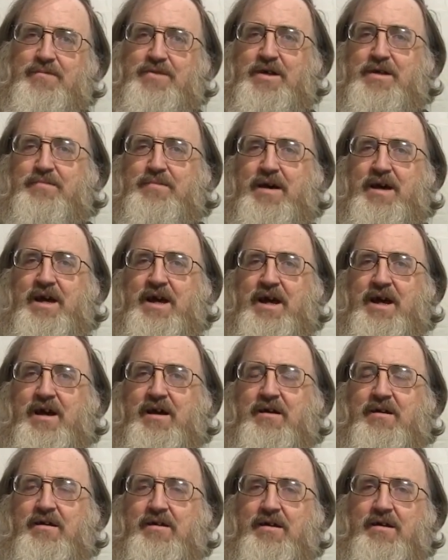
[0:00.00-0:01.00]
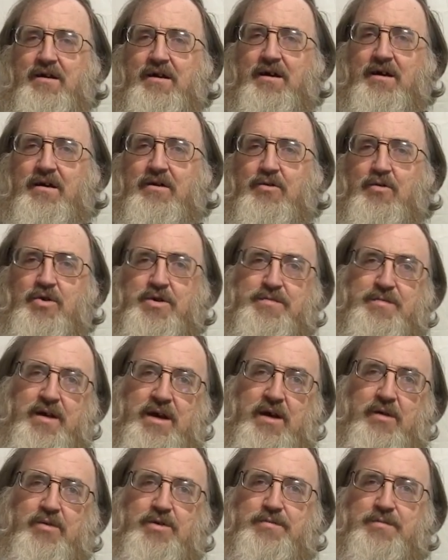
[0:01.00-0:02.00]
Did my hair. Of course my
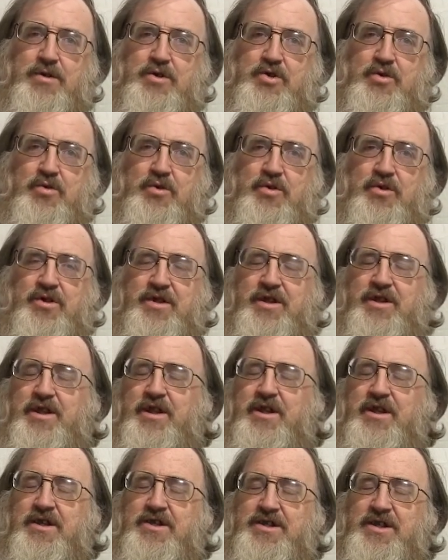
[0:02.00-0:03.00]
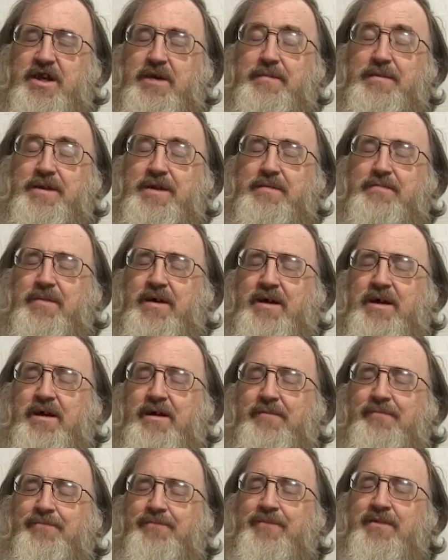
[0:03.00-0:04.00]
hair was much shorter than it is now, but did my
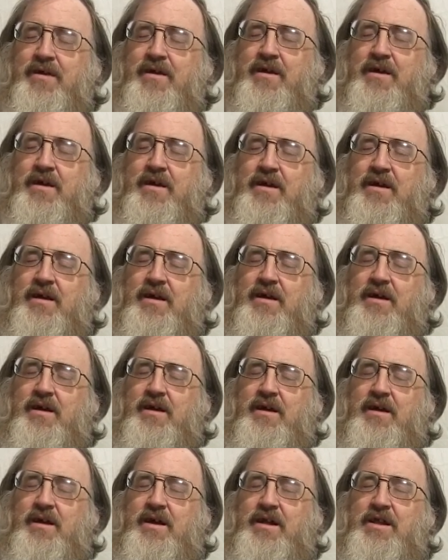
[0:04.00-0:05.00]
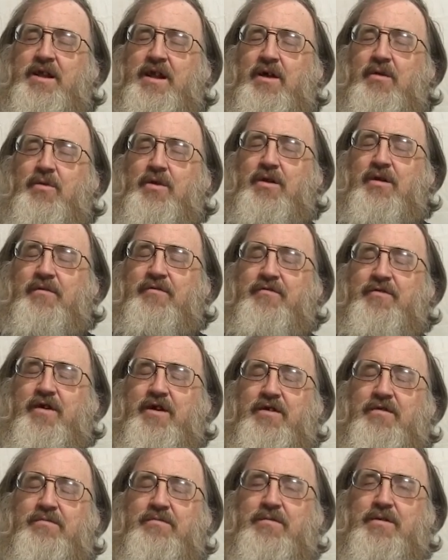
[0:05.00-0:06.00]
hair. And then I went on and
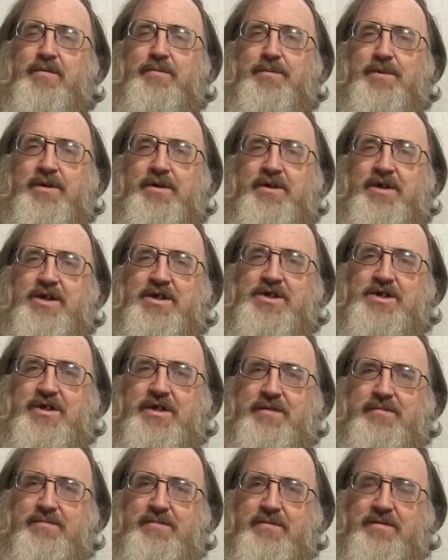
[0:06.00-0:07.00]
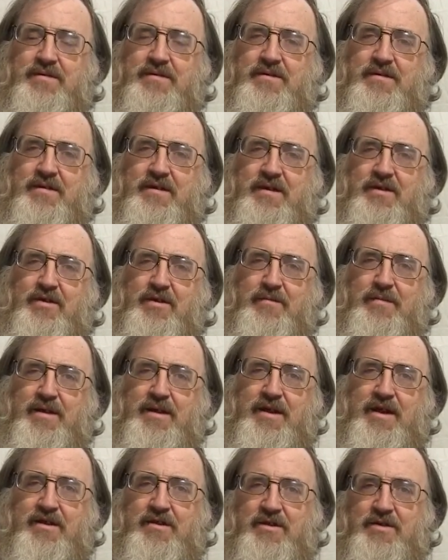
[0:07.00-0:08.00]
fell completely asleep. A little
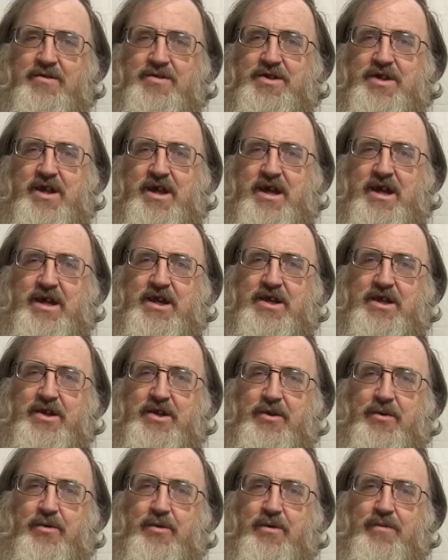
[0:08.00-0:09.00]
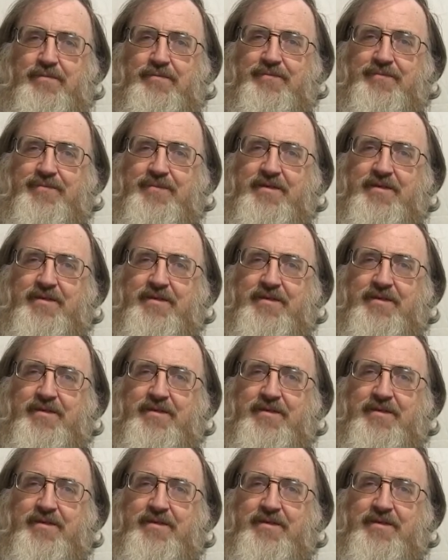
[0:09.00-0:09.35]
bit later there was a knock at the door,